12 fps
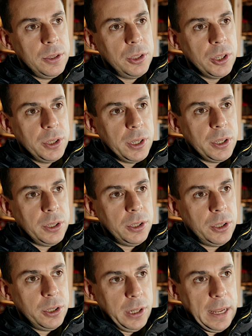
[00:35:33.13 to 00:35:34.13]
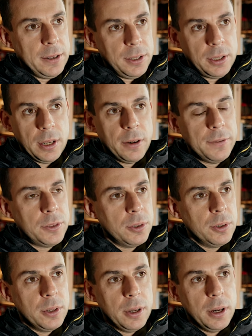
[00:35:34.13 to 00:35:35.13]
Does it lend itself
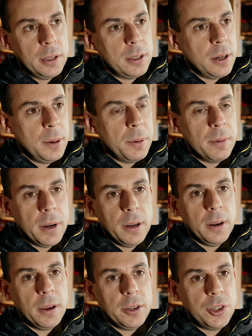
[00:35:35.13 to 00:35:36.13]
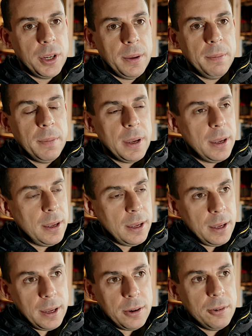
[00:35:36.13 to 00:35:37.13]
to a type of runner like Jim?
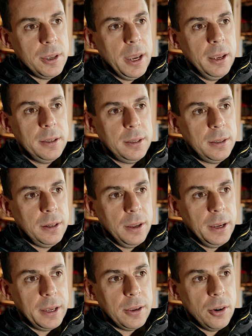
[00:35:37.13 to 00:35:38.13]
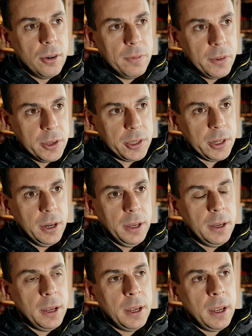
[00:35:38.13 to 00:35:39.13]
Hell yes, like
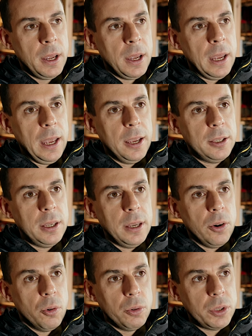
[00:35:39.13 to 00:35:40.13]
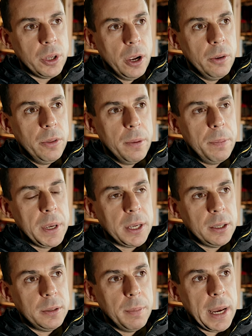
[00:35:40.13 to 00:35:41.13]
obviously. Is it also the
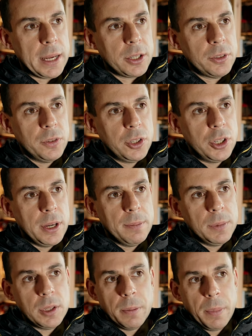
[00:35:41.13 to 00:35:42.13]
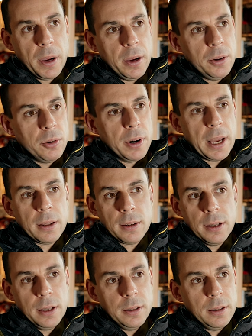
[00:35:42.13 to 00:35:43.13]
biggest match for Jim to burn or an
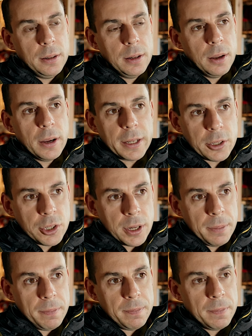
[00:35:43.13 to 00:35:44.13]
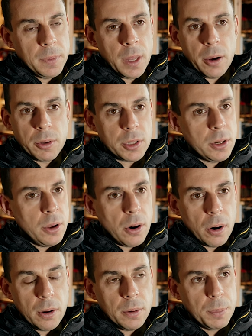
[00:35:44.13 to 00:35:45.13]
athlete like Jim? No, it's
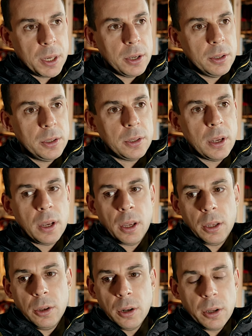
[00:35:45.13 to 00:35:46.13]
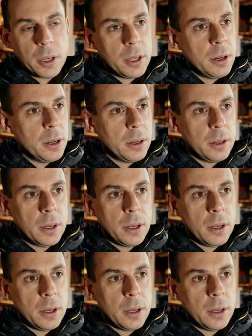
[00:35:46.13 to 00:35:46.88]
not. Because you're looking at